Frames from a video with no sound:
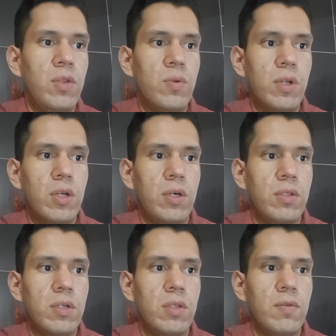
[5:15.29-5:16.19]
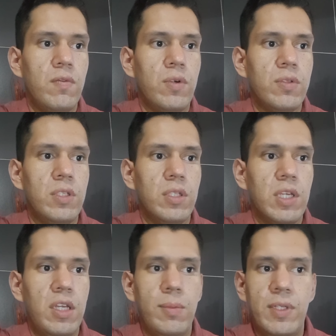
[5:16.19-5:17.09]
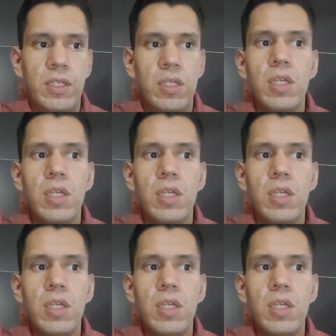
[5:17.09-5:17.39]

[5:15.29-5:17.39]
314 Kelvin.